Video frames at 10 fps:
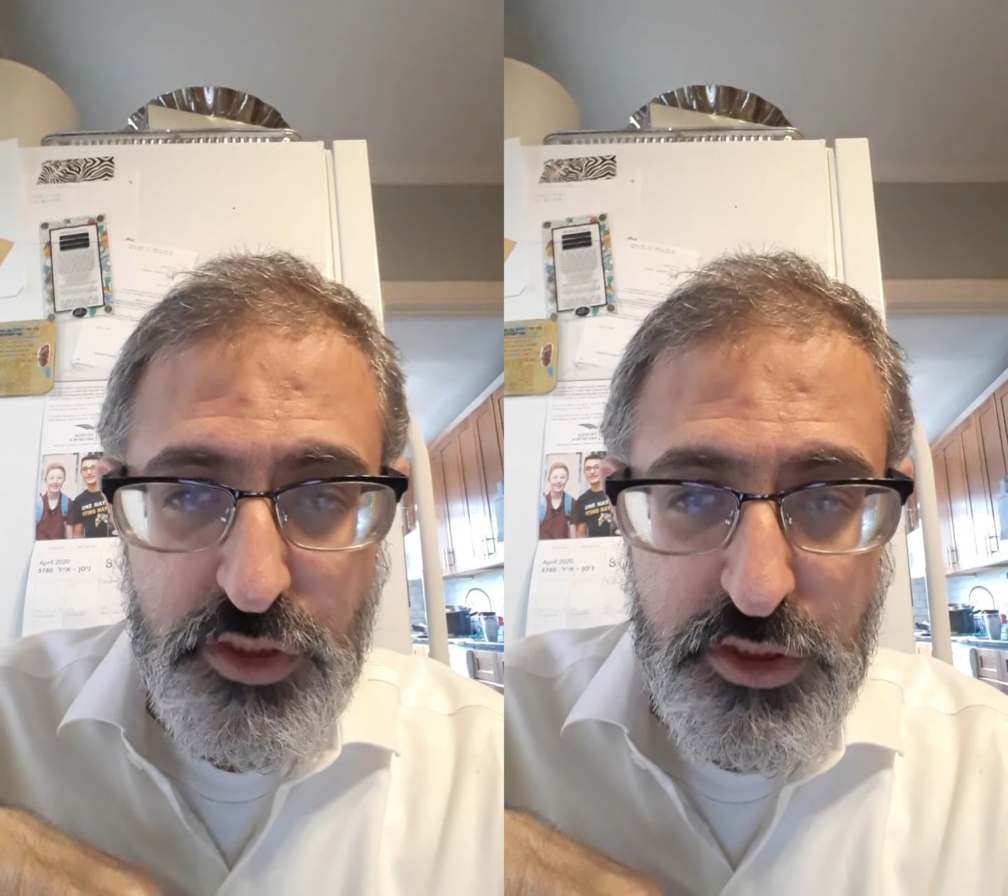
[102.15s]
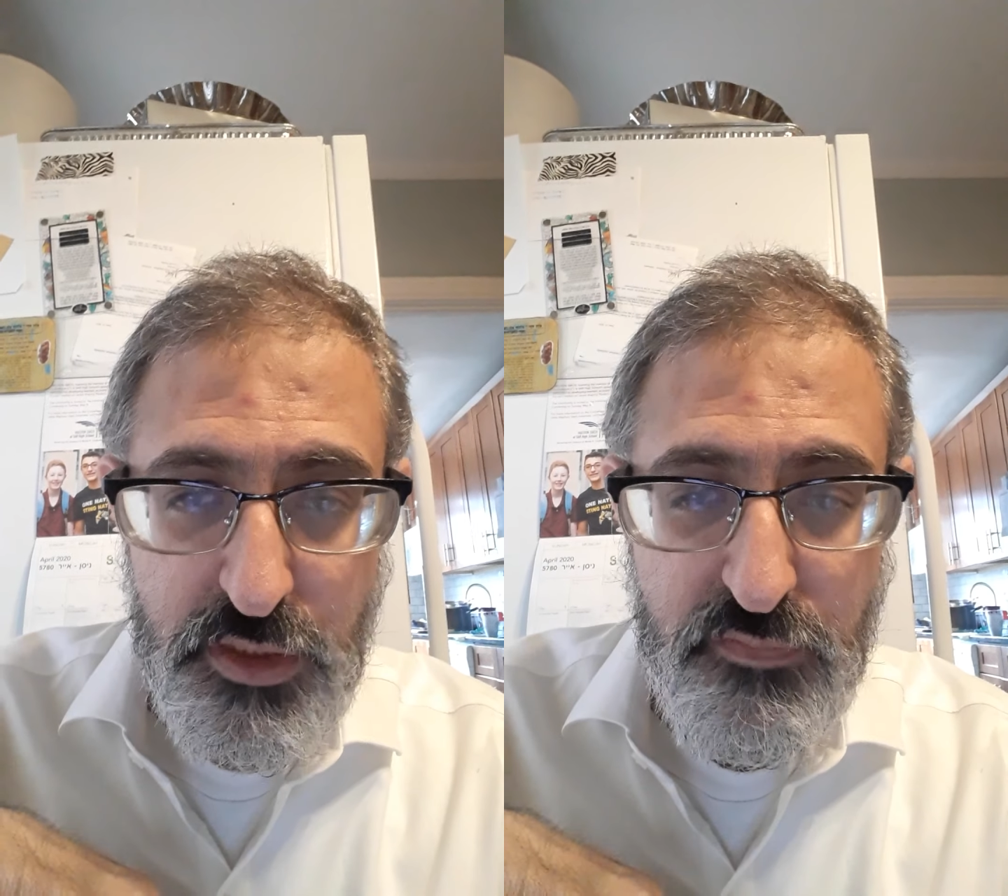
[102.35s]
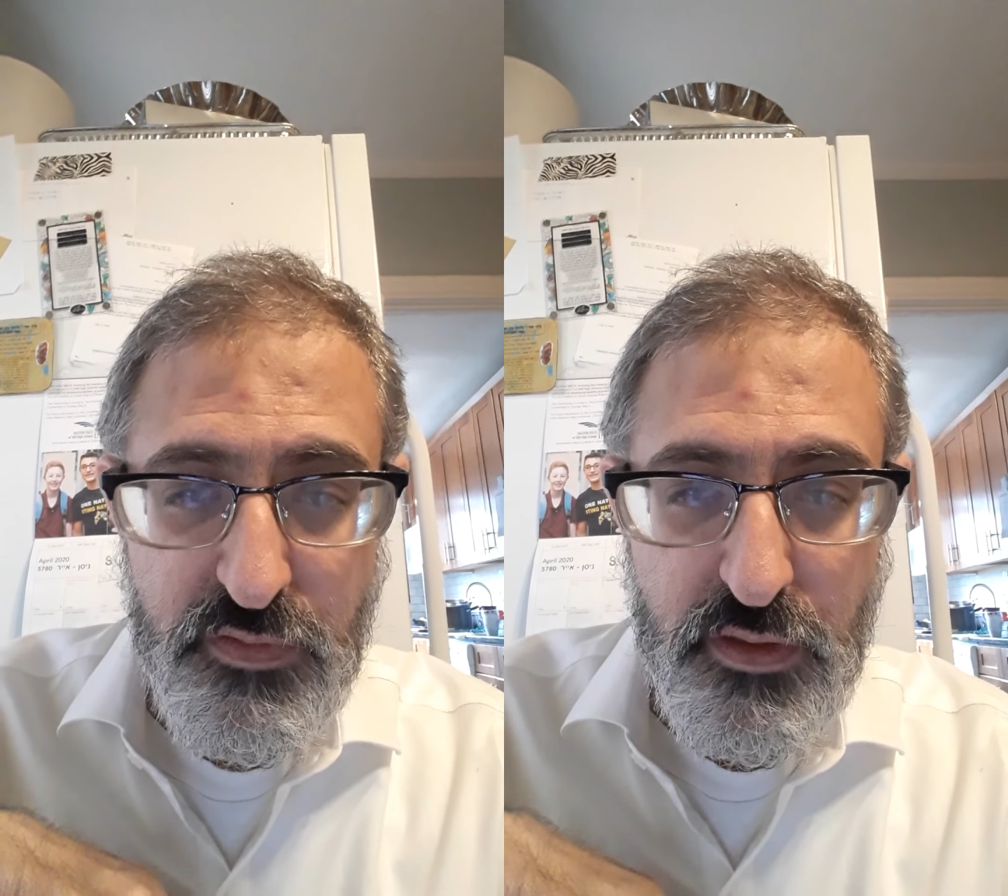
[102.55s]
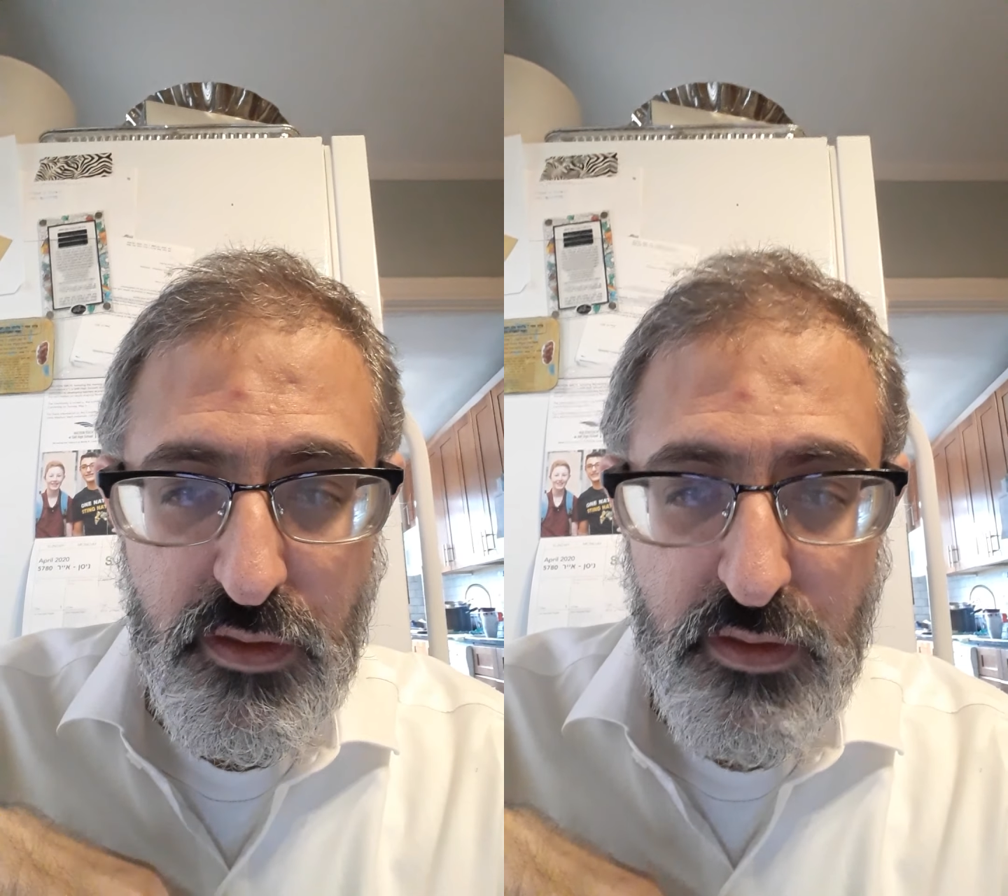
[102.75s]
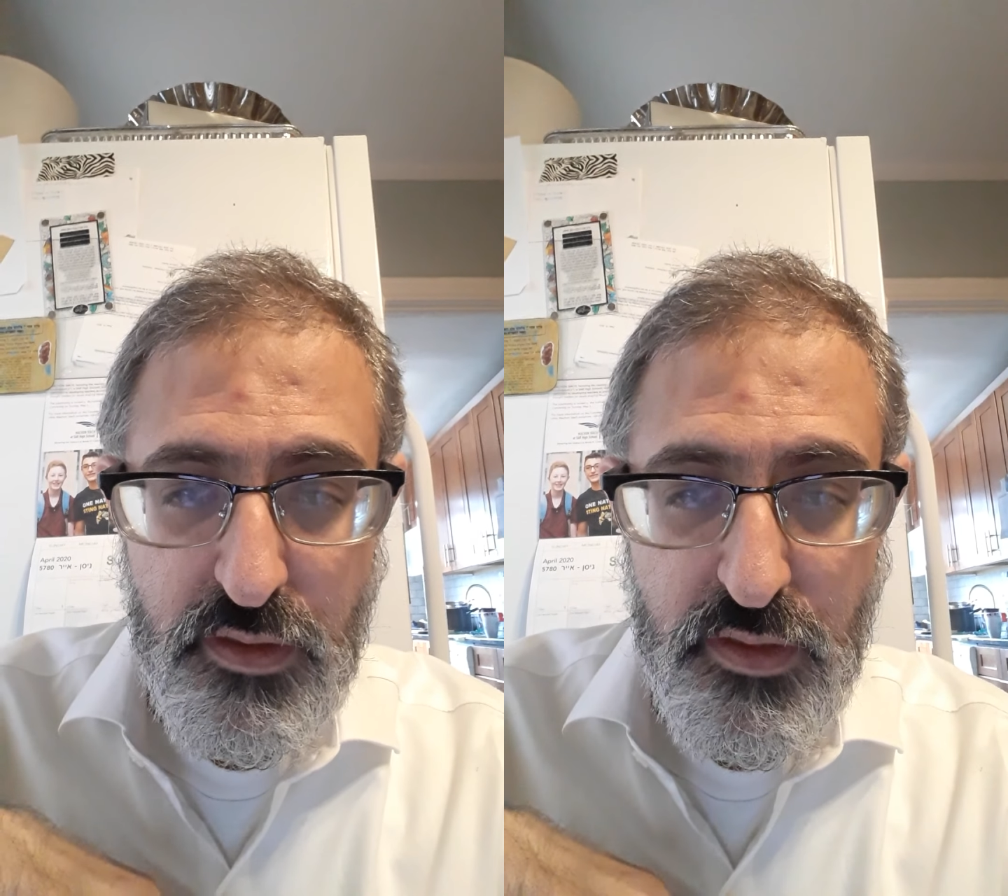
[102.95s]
HaYeshiva,